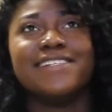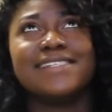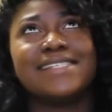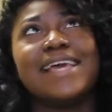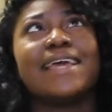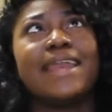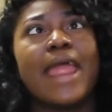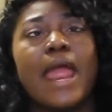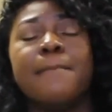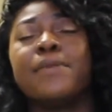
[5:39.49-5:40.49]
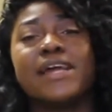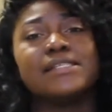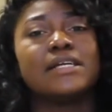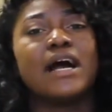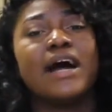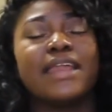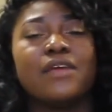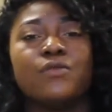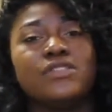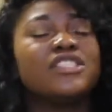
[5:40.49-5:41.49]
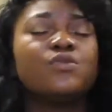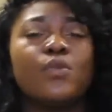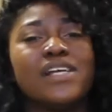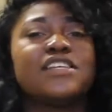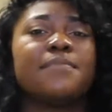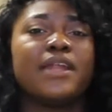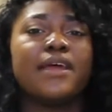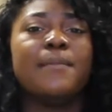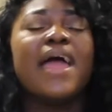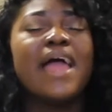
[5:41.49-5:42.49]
just singing and praising God and was just worshiping Him.